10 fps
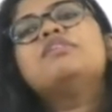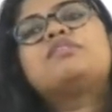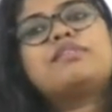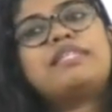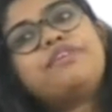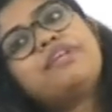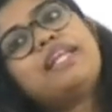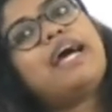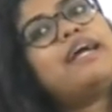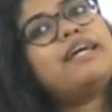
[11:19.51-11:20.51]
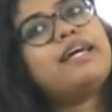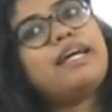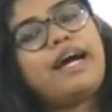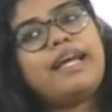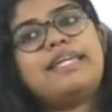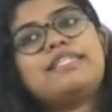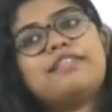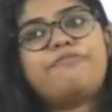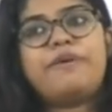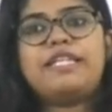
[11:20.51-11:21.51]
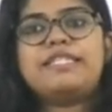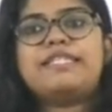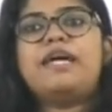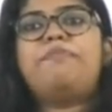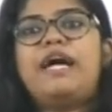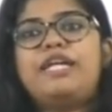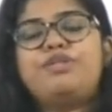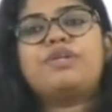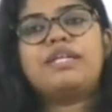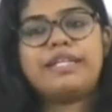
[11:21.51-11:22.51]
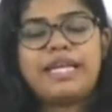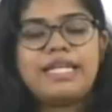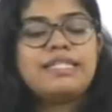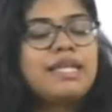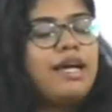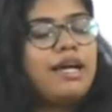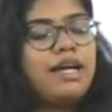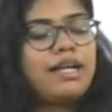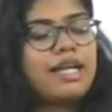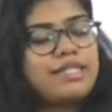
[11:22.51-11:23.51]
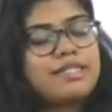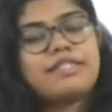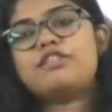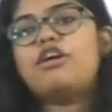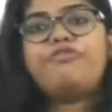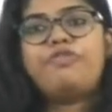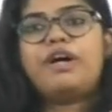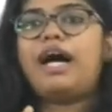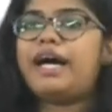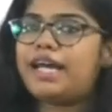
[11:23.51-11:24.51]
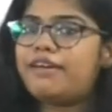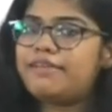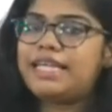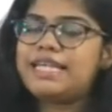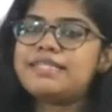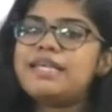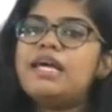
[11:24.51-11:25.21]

So Central Highlands of Peninsular Plateau consists of Aravallis,